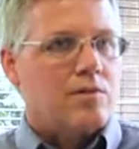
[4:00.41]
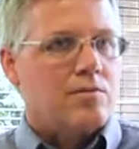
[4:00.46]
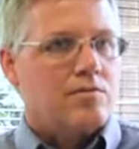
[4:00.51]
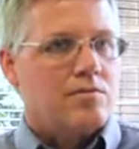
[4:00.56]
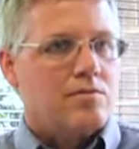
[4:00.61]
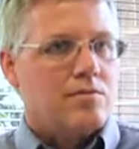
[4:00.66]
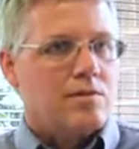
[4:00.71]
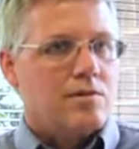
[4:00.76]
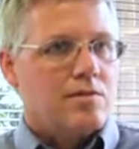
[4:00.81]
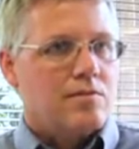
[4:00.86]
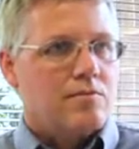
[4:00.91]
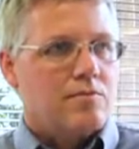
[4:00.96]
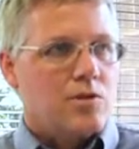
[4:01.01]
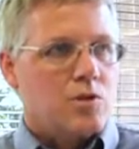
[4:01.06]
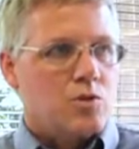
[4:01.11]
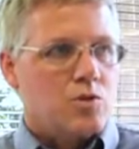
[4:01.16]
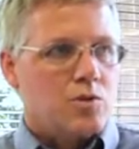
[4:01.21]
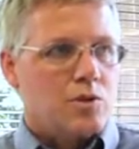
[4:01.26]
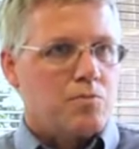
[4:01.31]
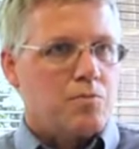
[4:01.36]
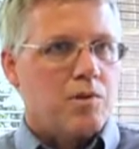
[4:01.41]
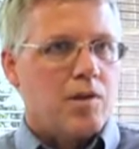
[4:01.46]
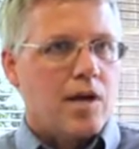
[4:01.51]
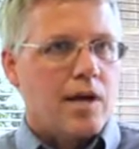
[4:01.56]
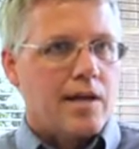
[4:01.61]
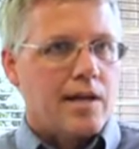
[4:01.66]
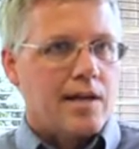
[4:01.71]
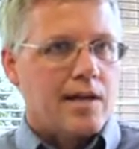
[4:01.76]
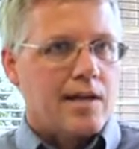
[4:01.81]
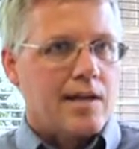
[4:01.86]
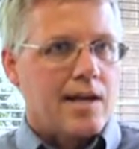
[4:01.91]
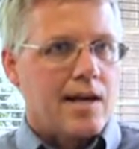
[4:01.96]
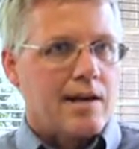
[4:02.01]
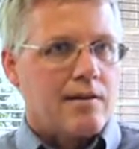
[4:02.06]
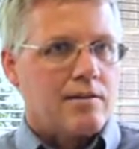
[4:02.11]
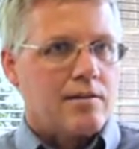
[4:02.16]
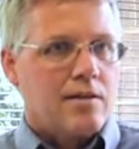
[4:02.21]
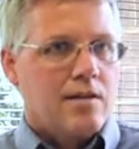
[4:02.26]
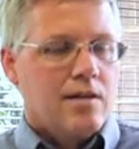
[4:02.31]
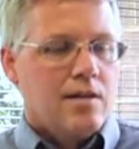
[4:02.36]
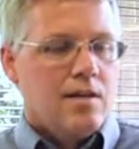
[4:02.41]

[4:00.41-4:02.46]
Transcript: of, visually plotting it out.